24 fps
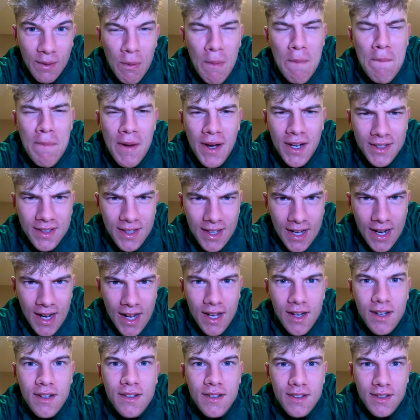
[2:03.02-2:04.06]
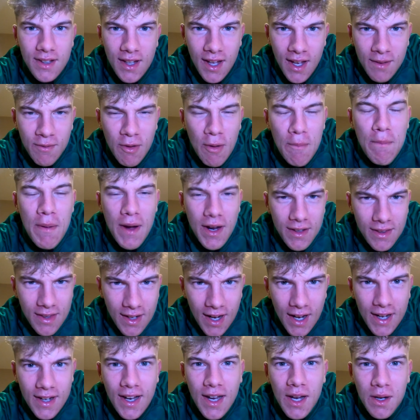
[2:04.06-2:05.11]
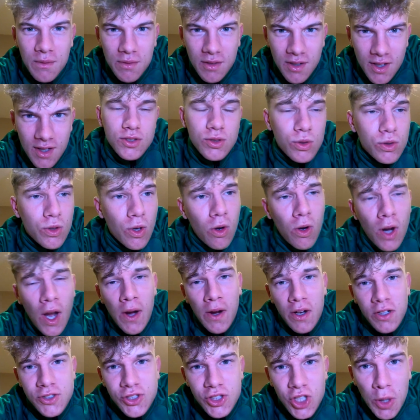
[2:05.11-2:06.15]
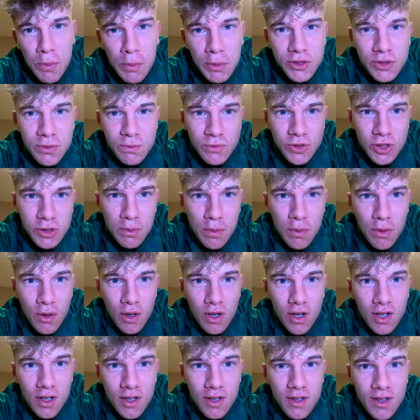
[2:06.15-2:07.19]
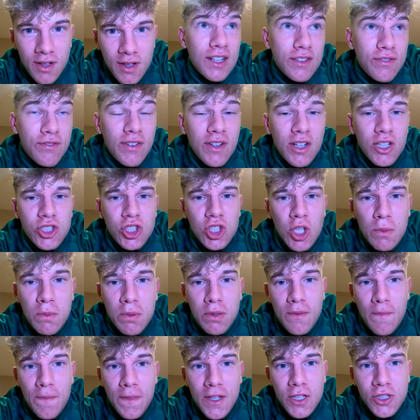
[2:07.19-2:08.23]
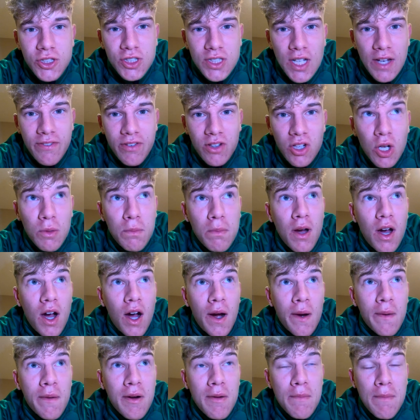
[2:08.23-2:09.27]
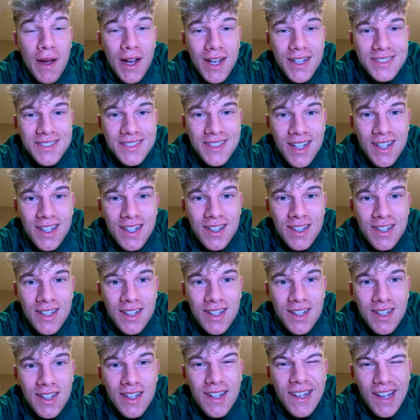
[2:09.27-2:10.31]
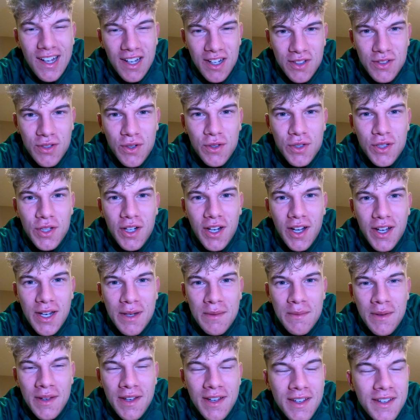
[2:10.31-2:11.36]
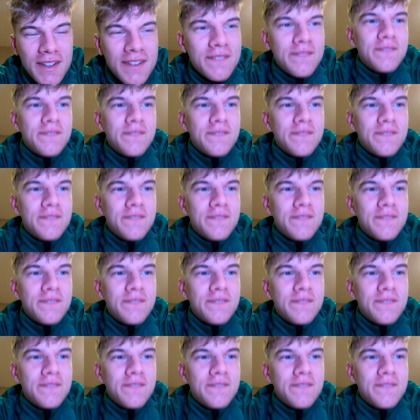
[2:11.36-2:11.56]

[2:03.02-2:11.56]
Yeah, we're back to that. Yeah, we're back to that now. So go down and show me some support. Let's finish up chefing up our pasta, and I'll talk to you lot in a bit.